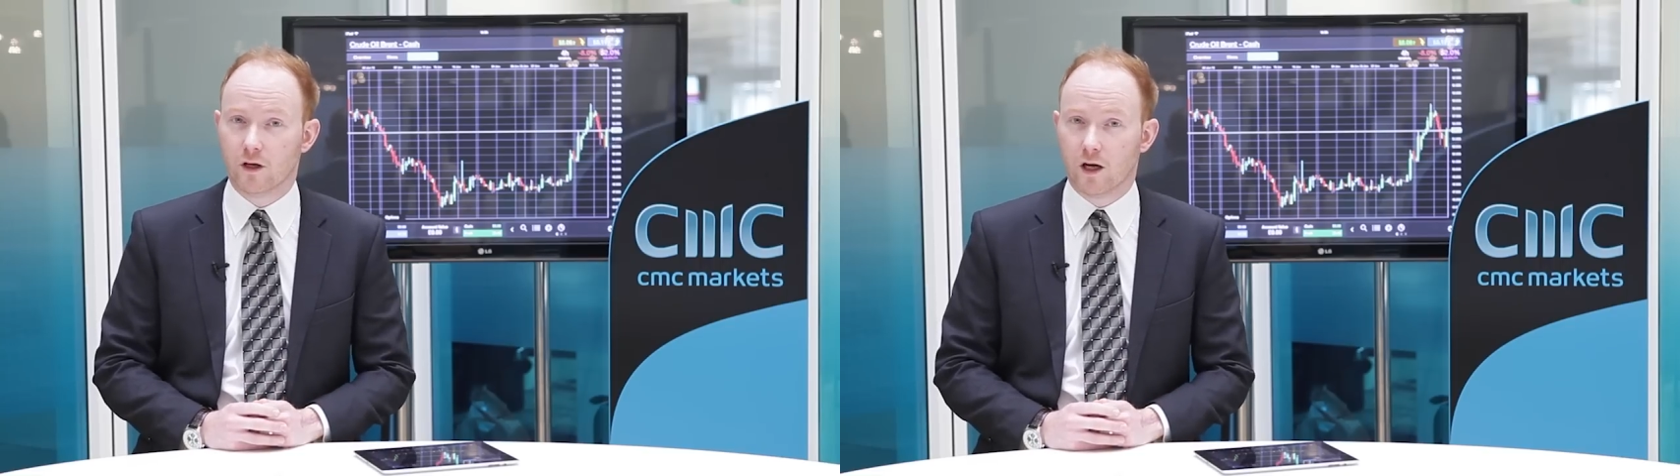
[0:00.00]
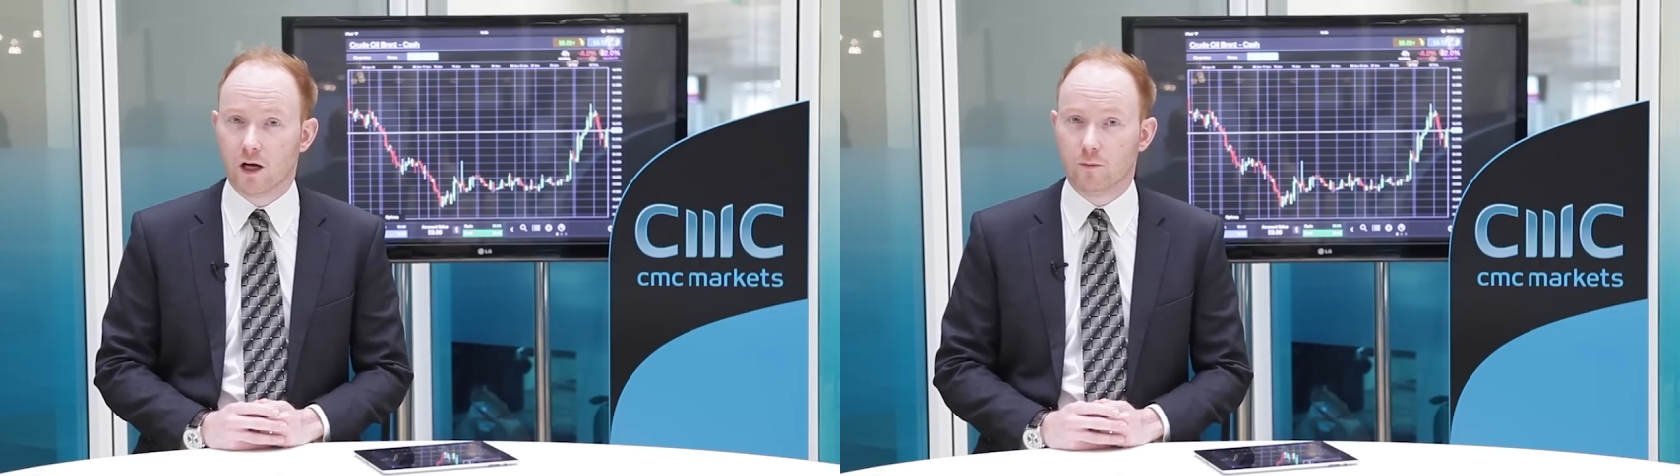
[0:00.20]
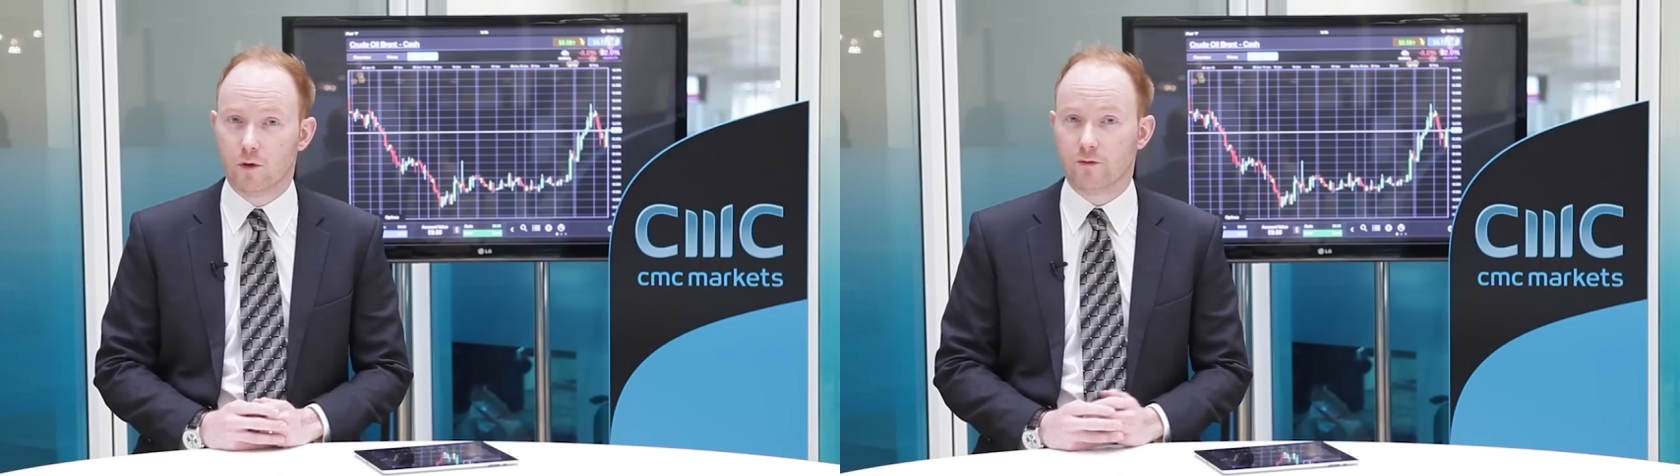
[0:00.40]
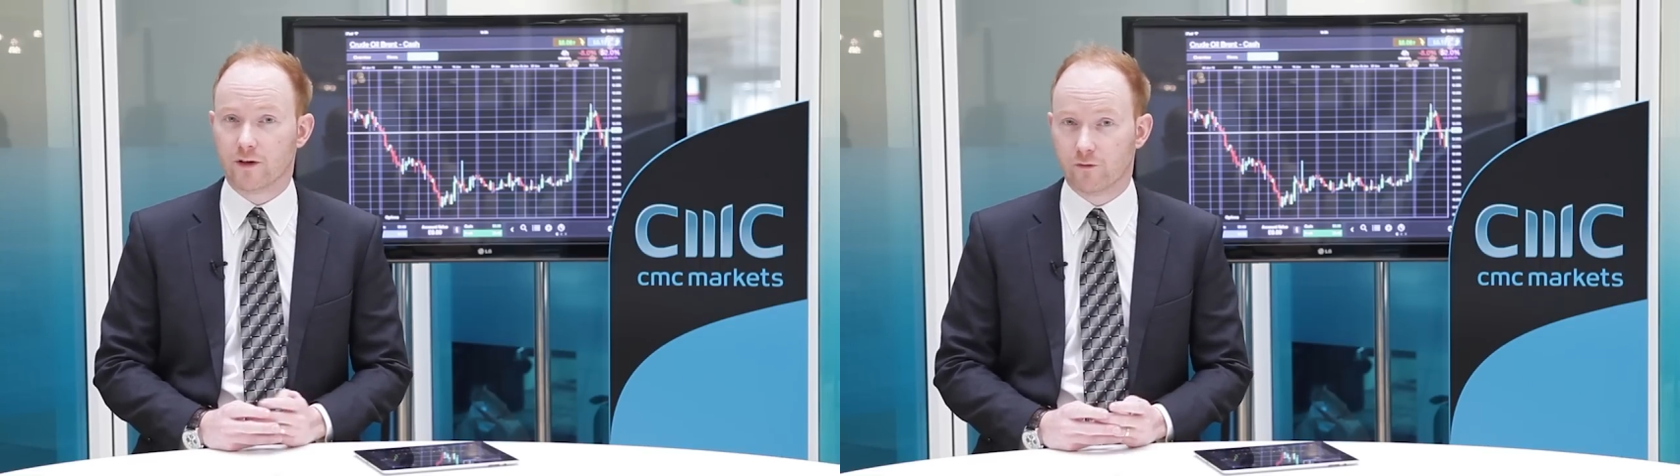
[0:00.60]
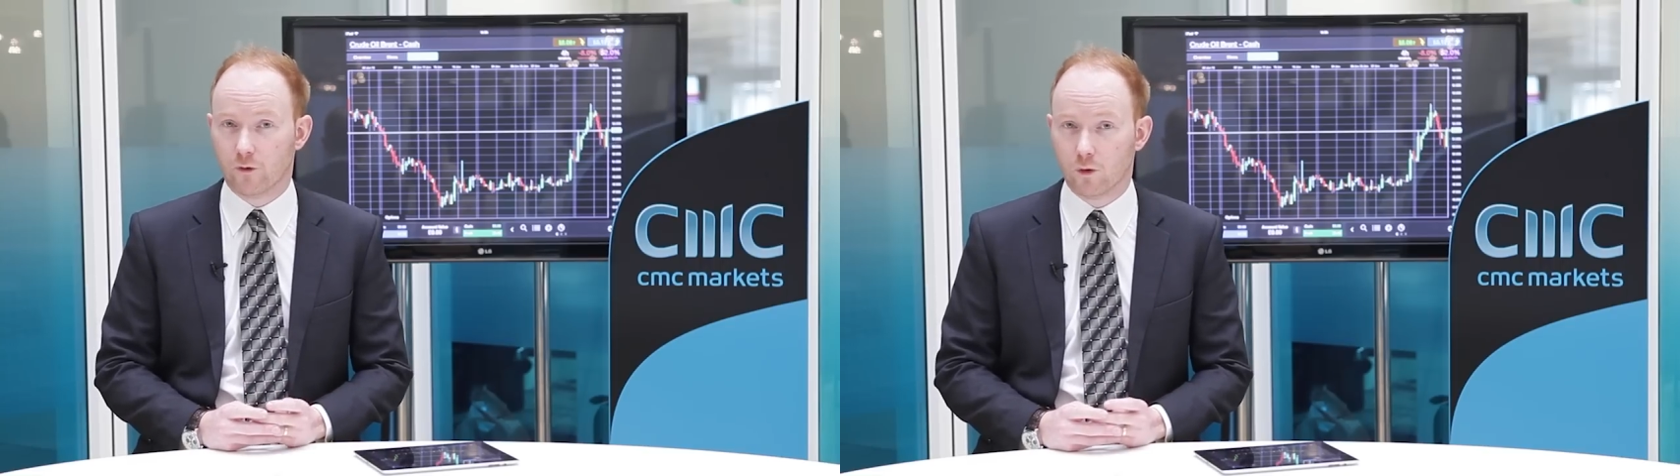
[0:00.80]
uh,
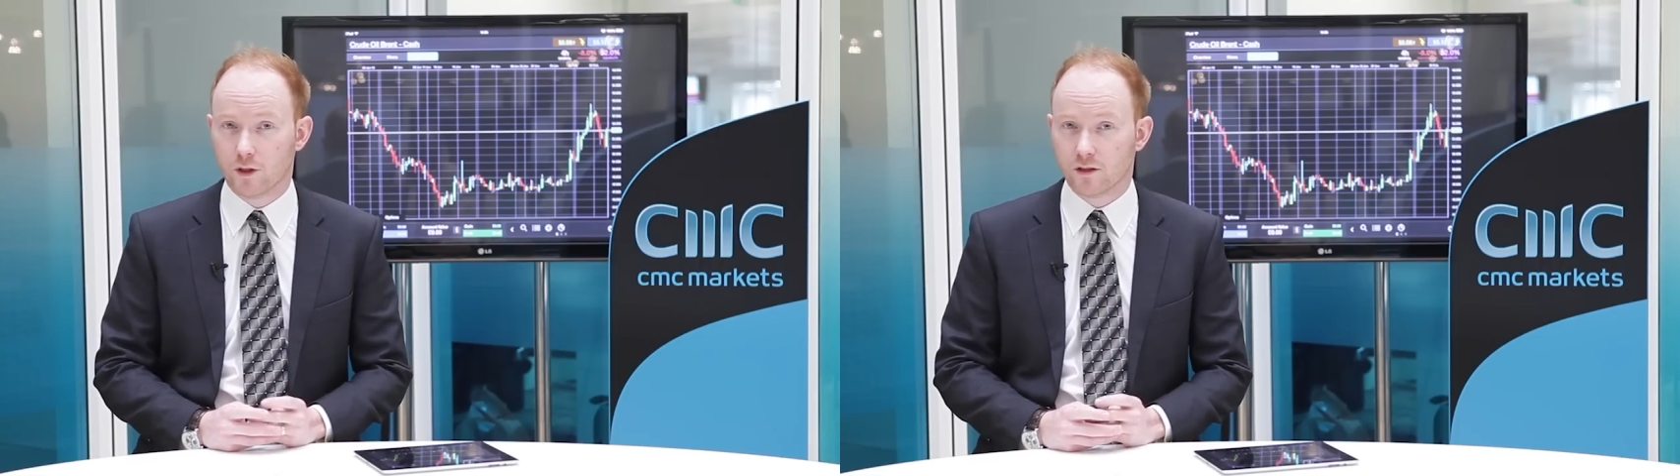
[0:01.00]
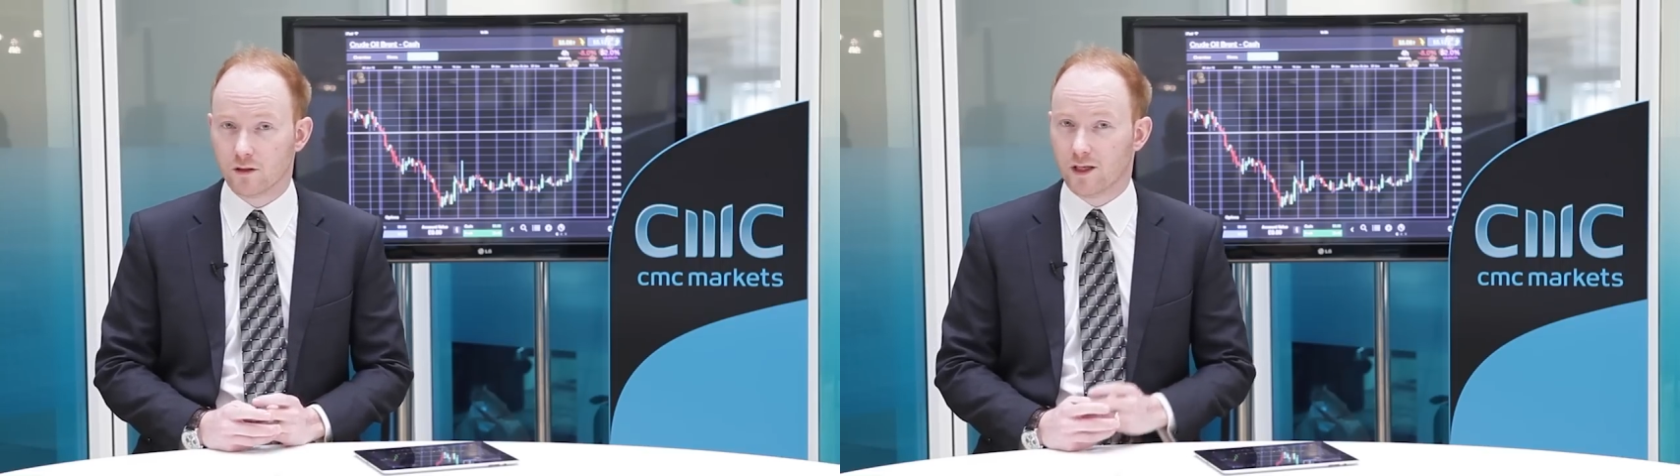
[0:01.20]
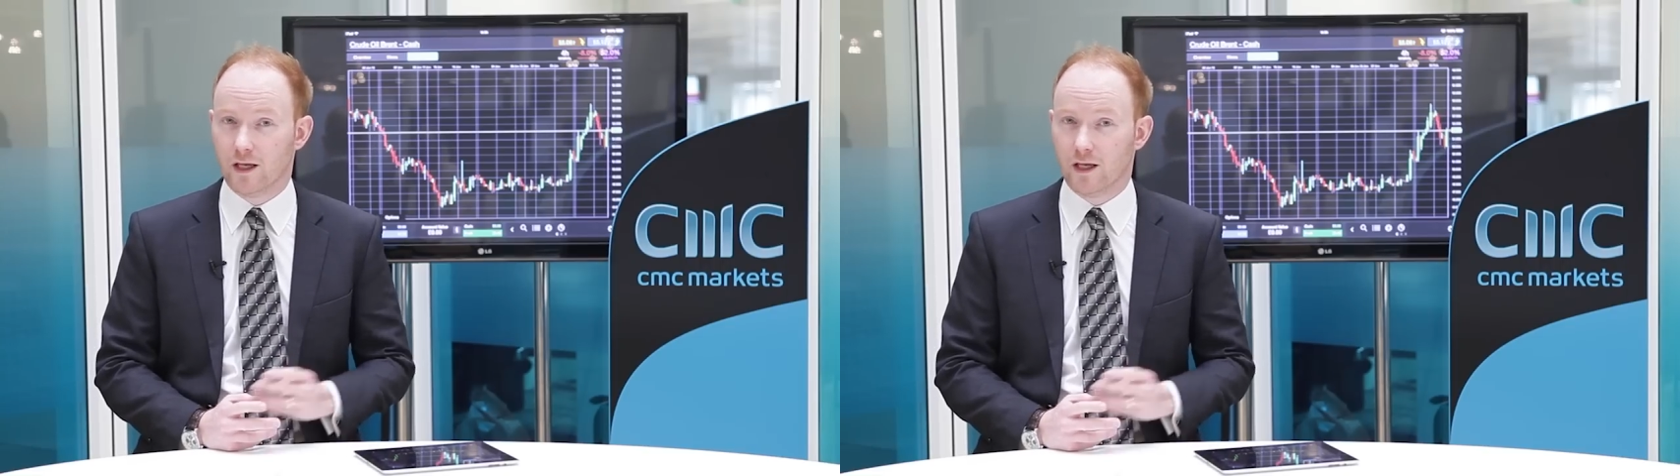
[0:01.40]
moving forward,